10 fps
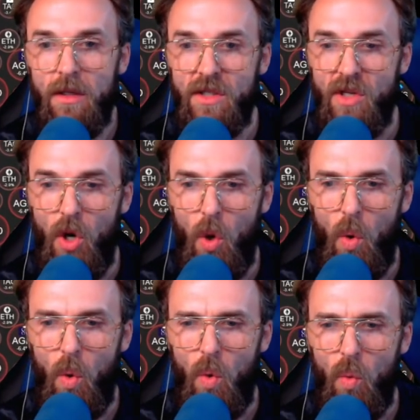
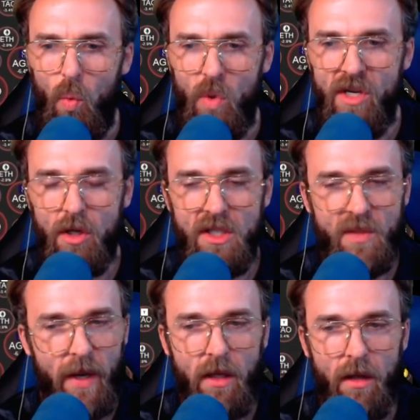So we could
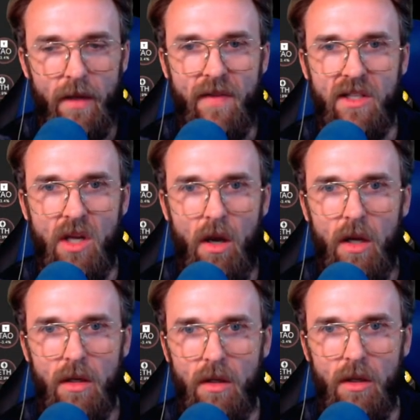speculate that
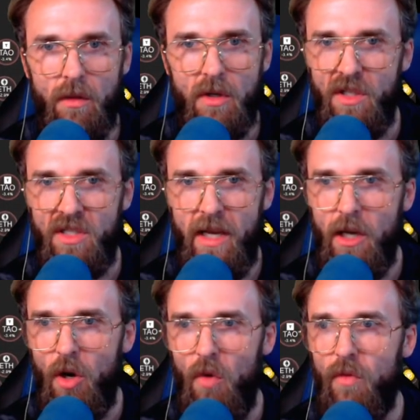Ton could could
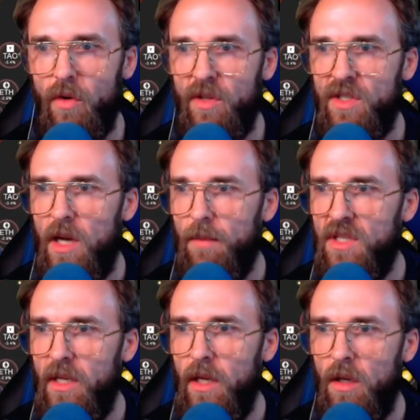take over the top
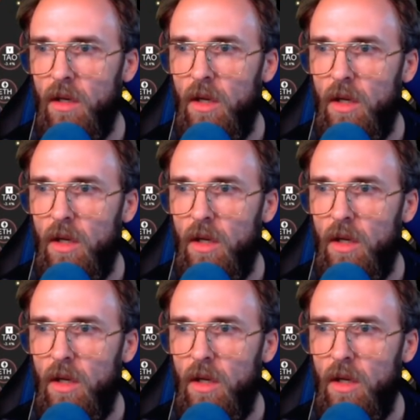ten